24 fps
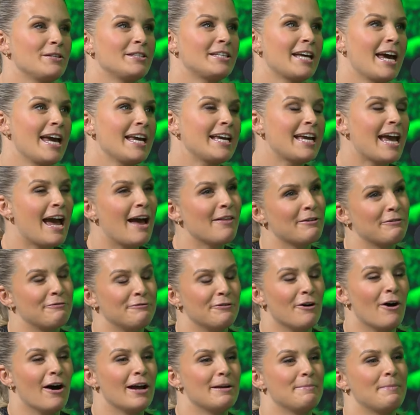take out the
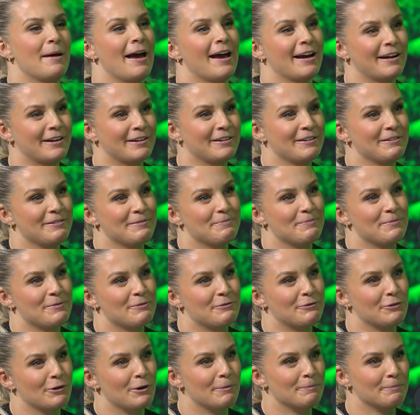fight back
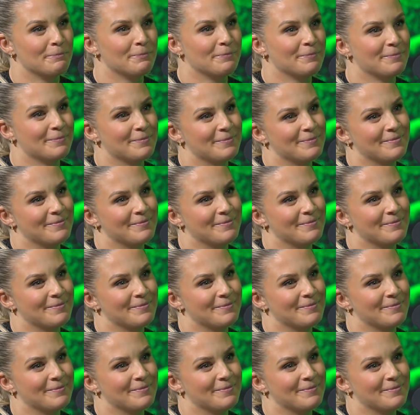from